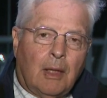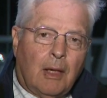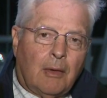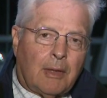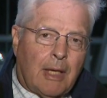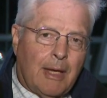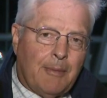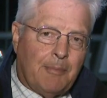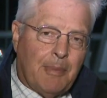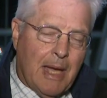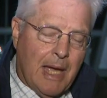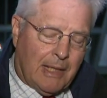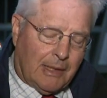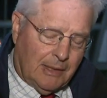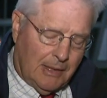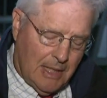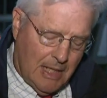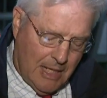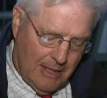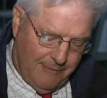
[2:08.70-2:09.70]
Okay,
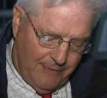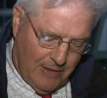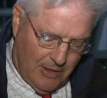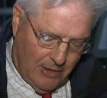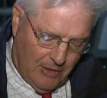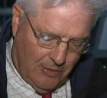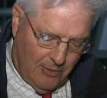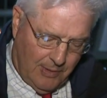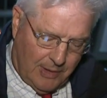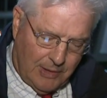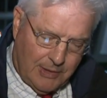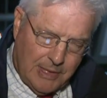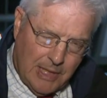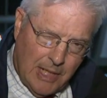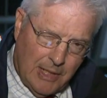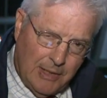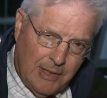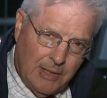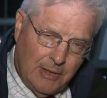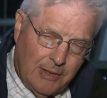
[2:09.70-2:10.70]
back live here. We can
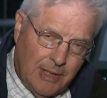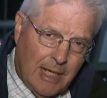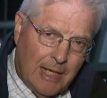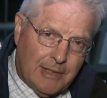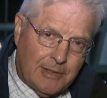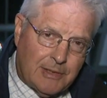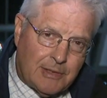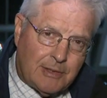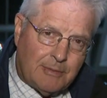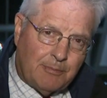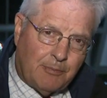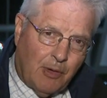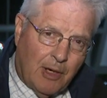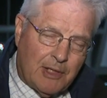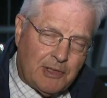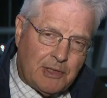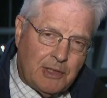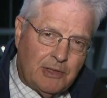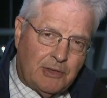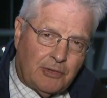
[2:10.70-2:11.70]
tell you, yes,
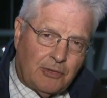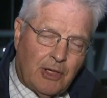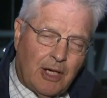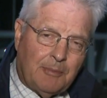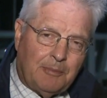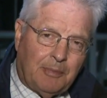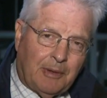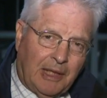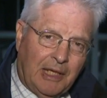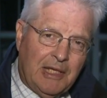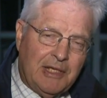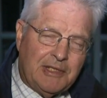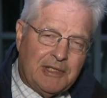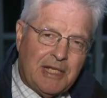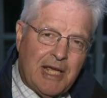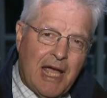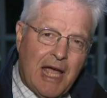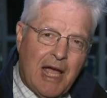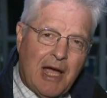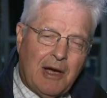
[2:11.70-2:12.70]
President Trump in
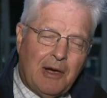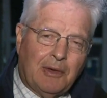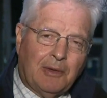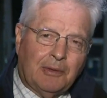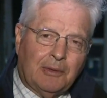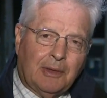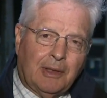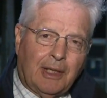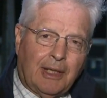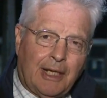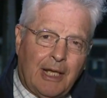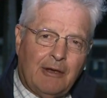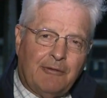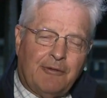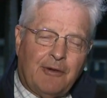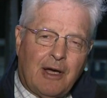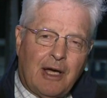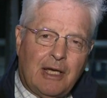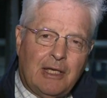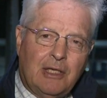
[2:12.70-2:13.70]
town at
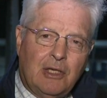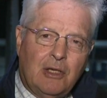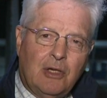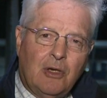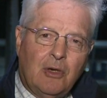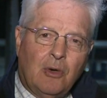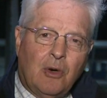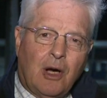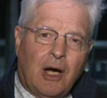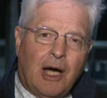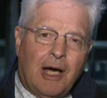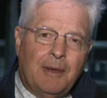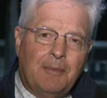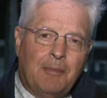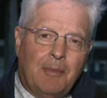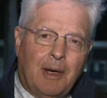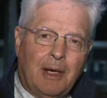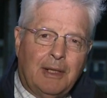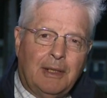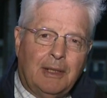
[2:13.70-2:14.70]
FIU
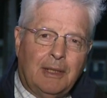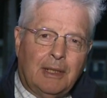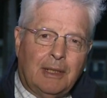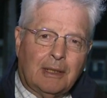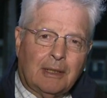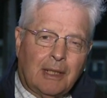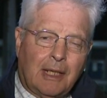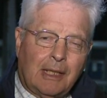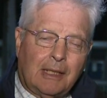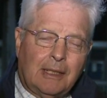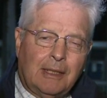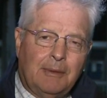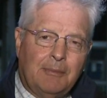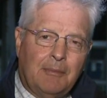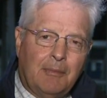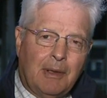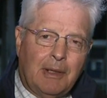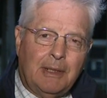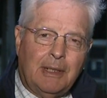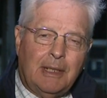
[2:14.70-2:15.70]
on Monday, likely
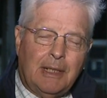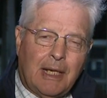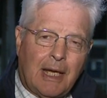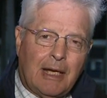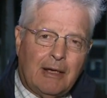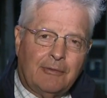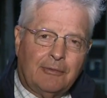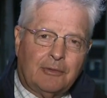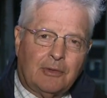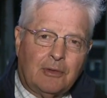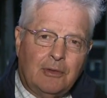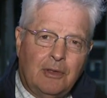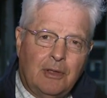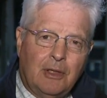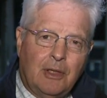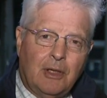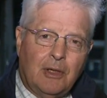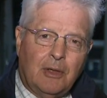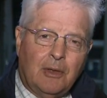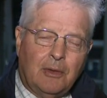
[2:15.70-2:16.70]
Monday
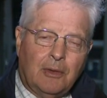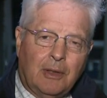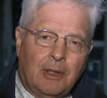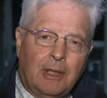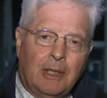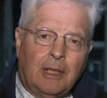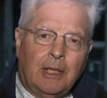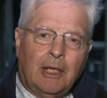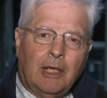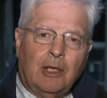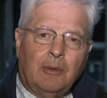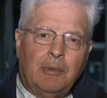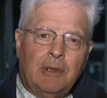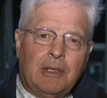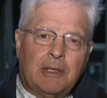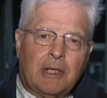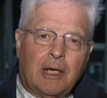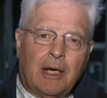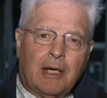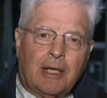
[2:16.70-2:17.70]
afternoon. He'll
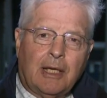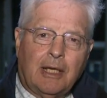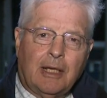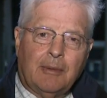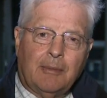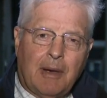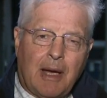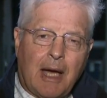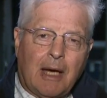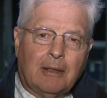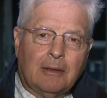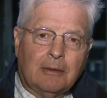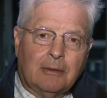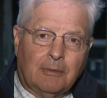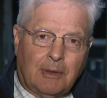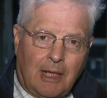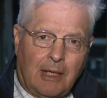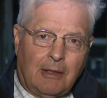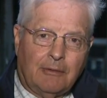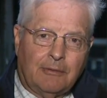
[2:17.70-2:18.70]
be talking about,
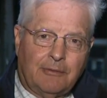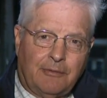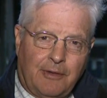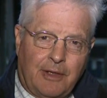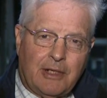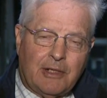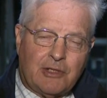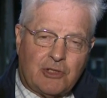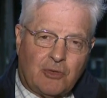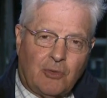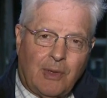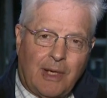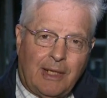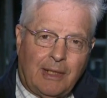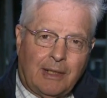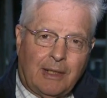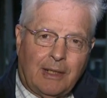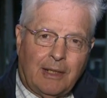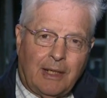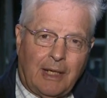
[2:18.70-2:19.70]
well,
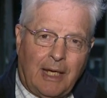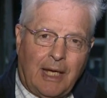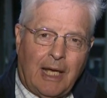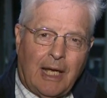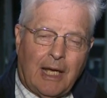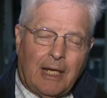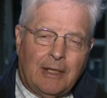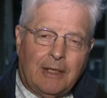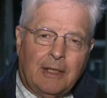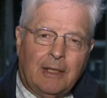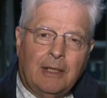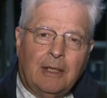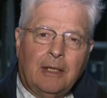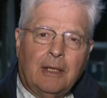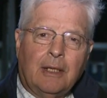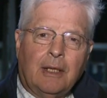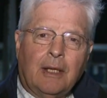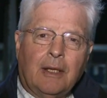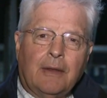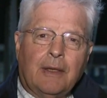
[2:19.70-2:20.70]
Venezuela
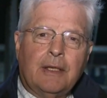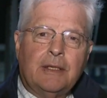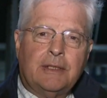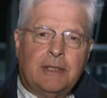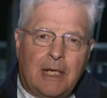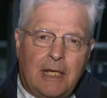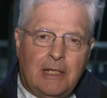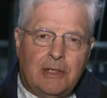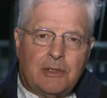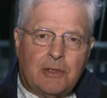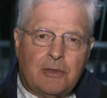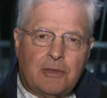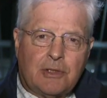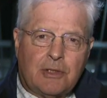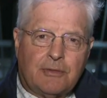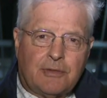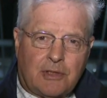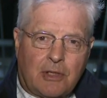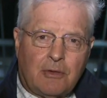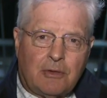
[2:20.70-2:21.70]
and the dangers
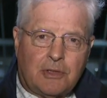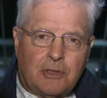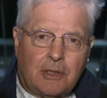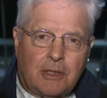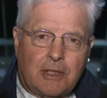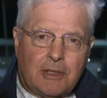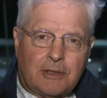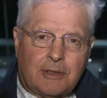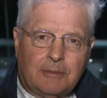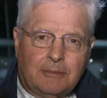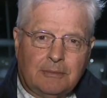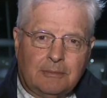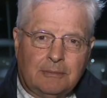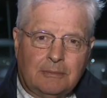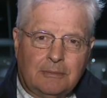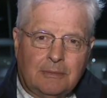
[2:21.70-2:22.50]
of socialism.